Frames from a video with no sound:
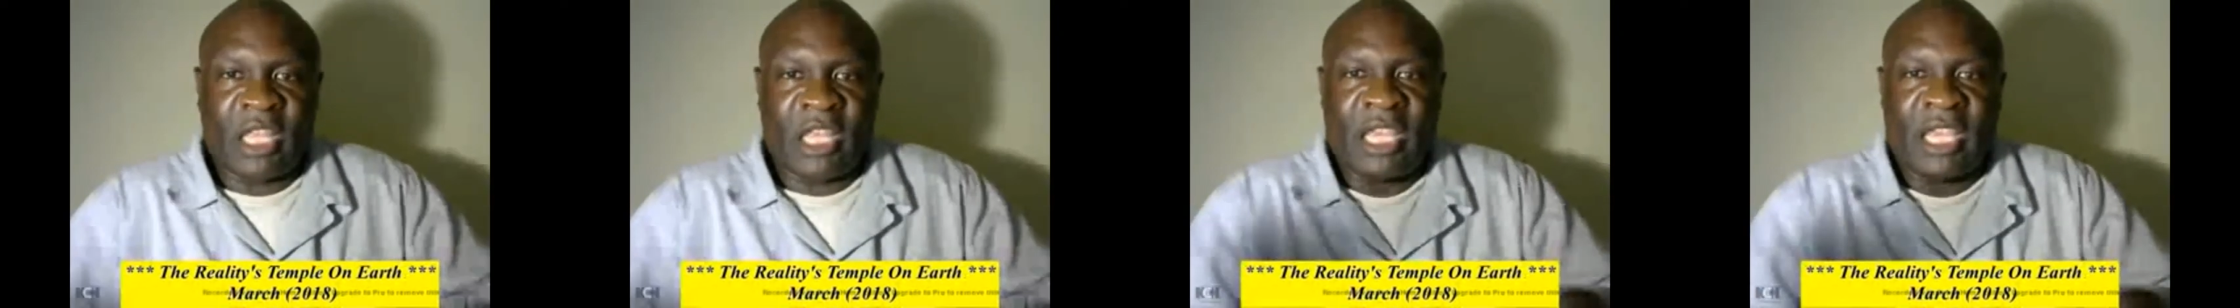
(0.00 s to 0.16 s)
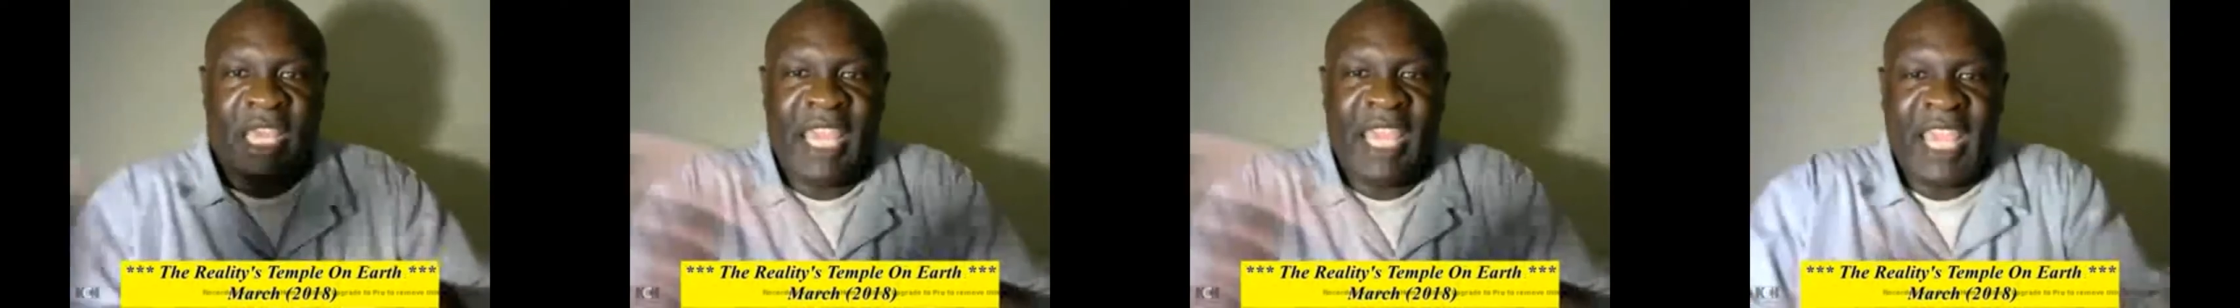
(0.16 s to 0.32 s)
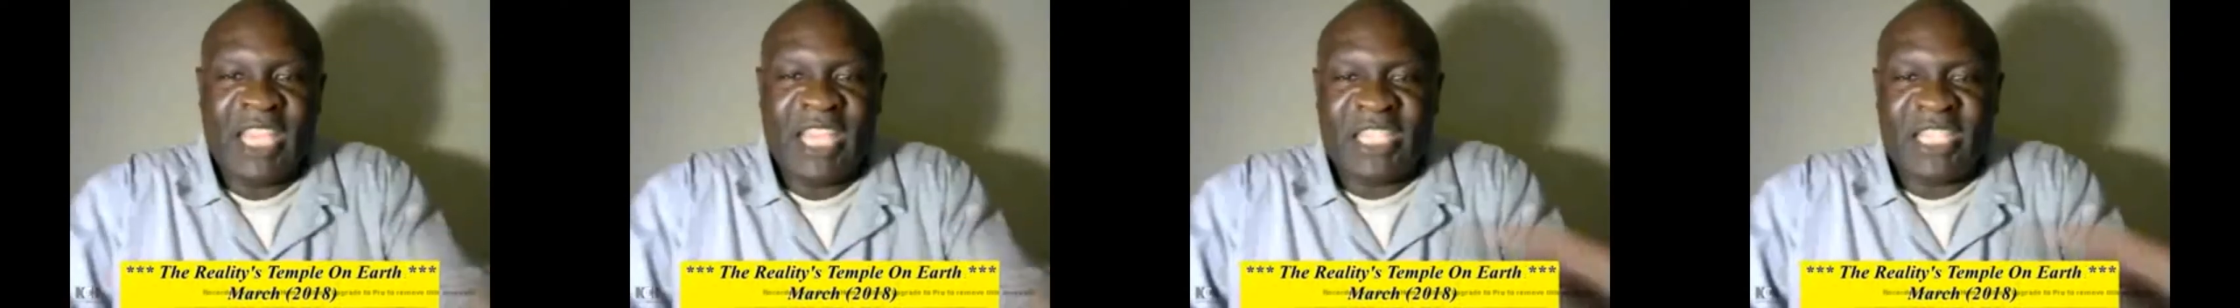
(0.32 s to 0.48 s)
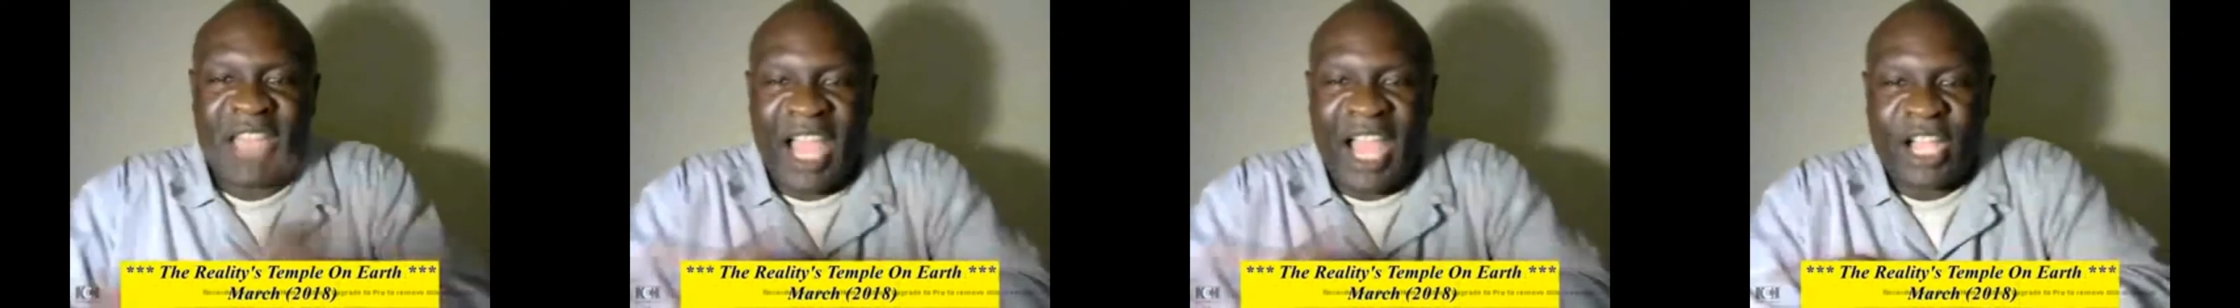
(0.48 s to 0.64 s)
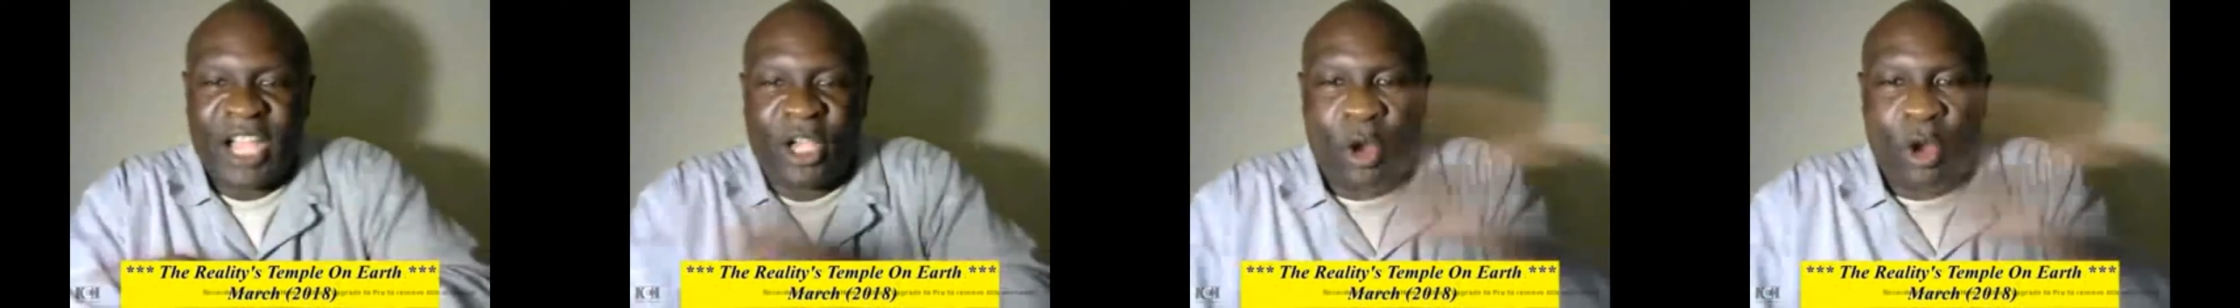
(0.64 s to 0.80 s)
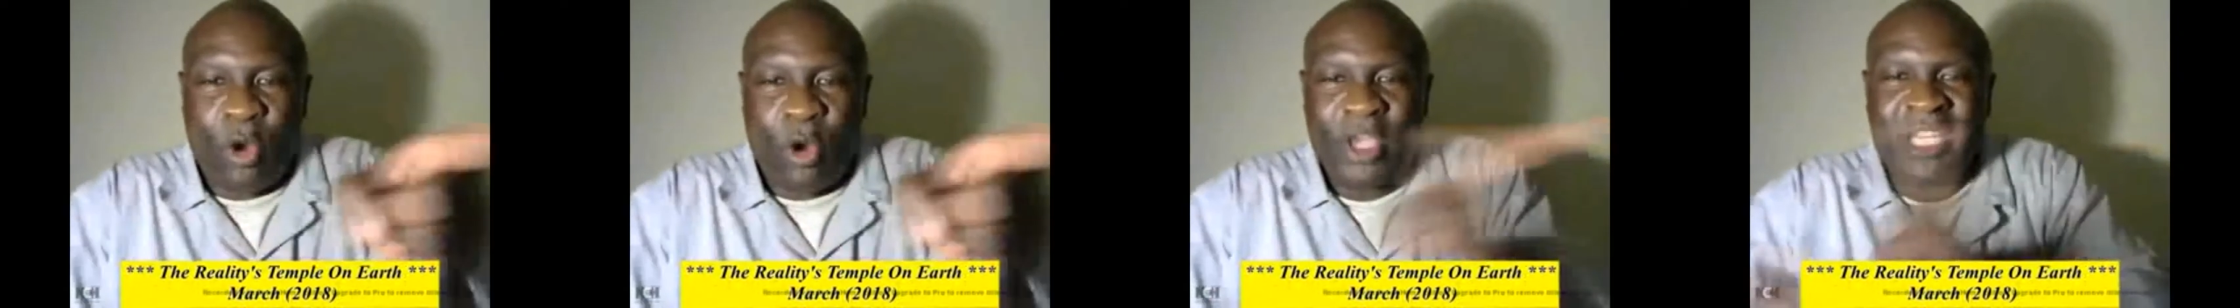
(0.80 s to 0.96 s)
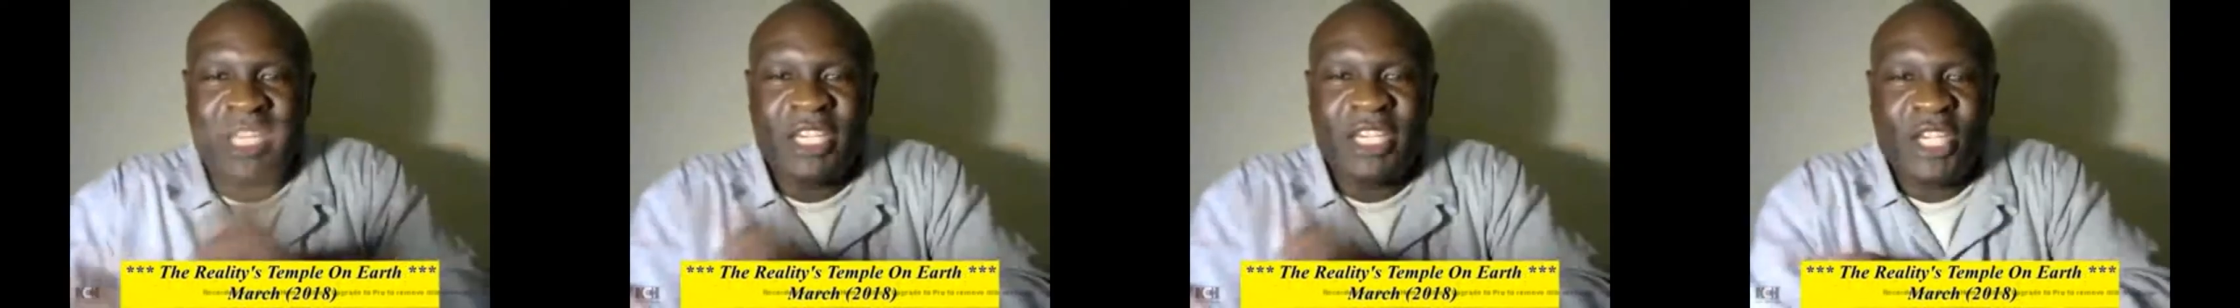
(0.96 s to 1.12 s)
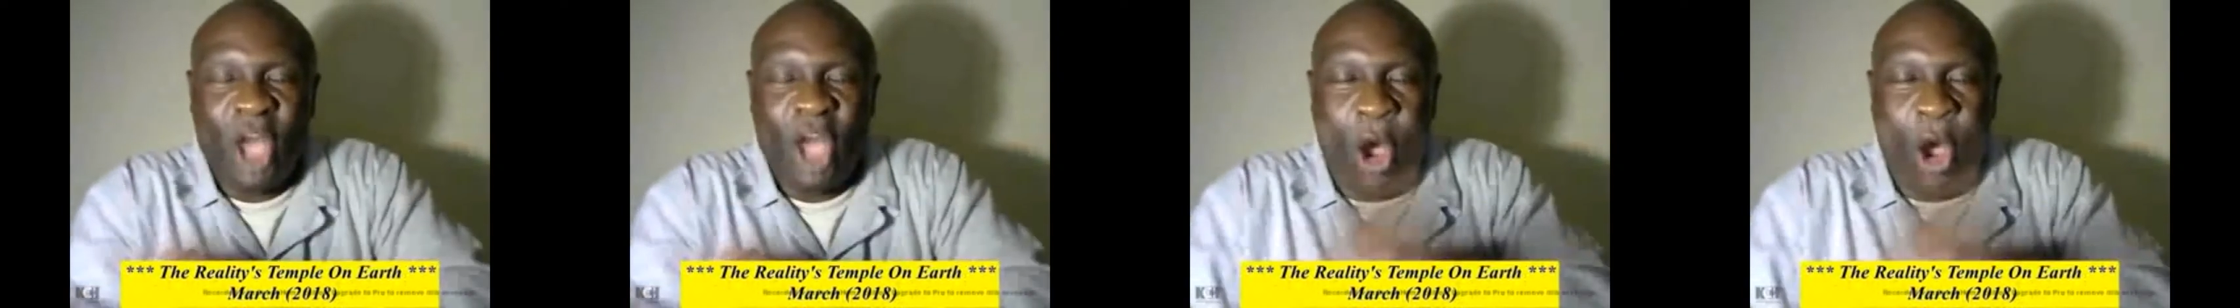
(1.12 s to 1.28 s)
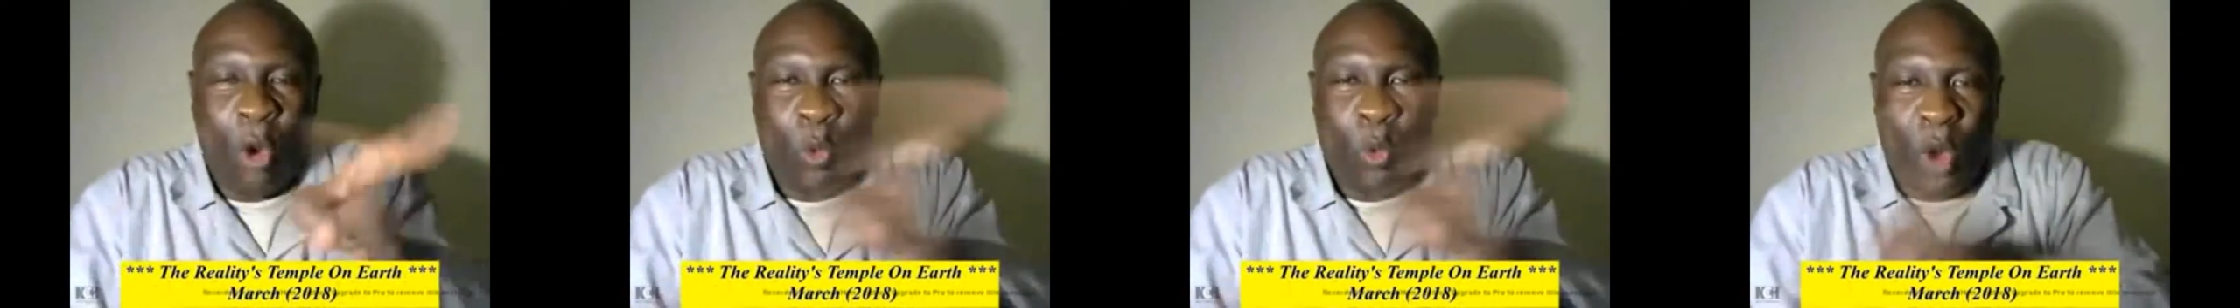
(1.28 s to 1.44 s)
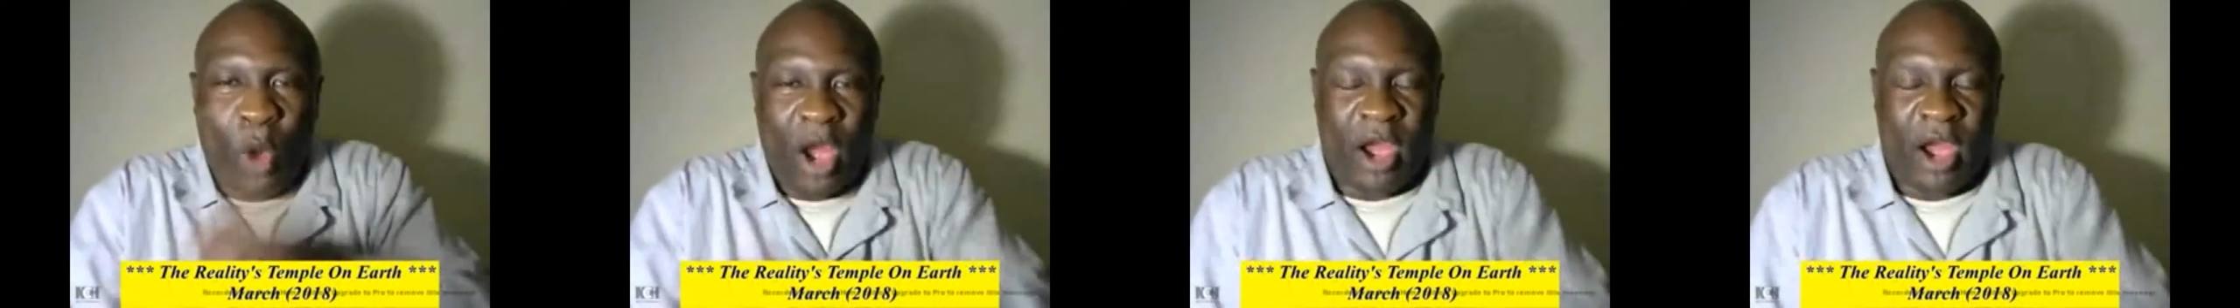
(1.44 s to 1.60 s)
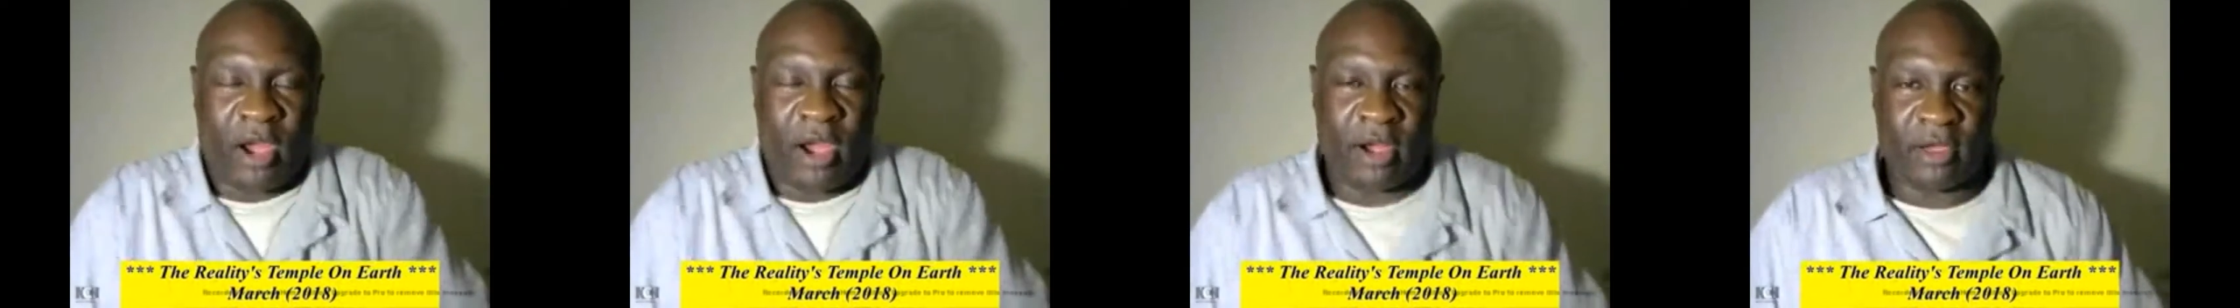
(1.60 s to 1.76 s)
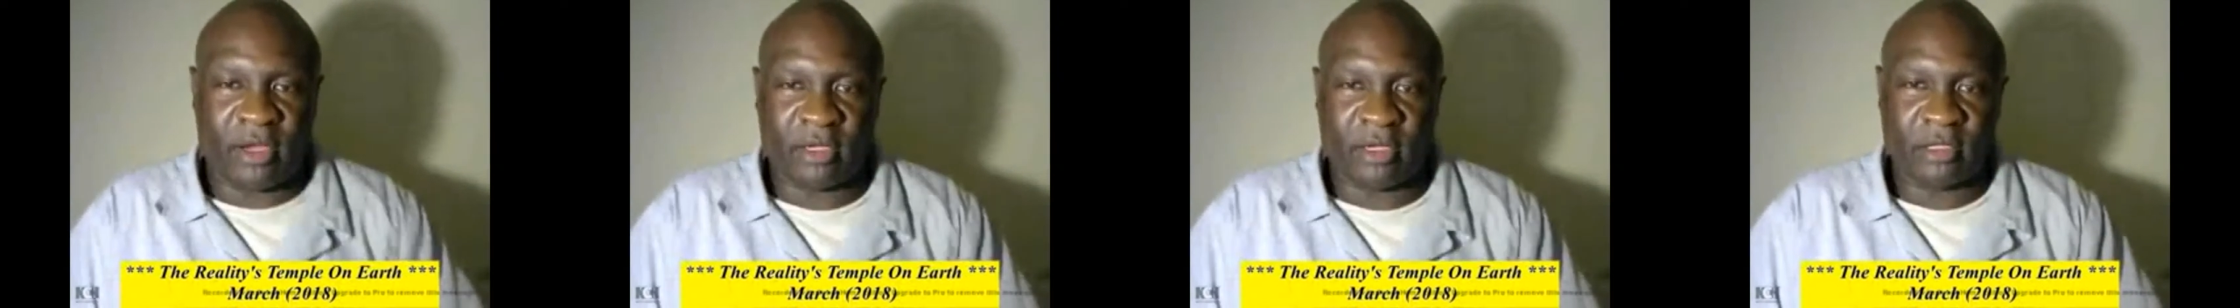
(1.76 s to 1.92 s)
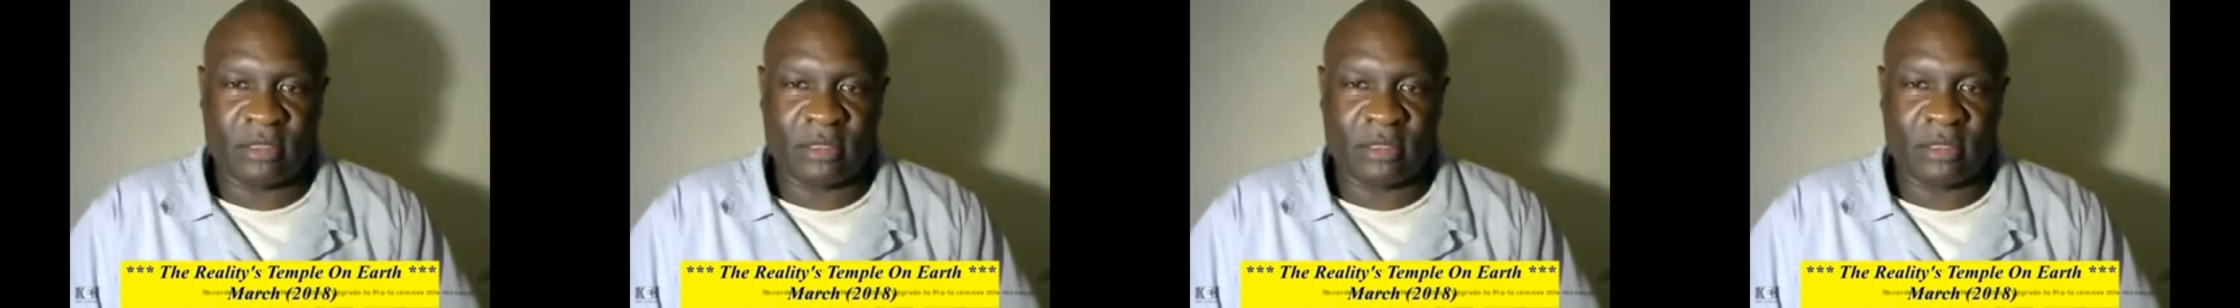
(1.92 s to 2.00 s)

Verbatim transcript: He's not going nowhere.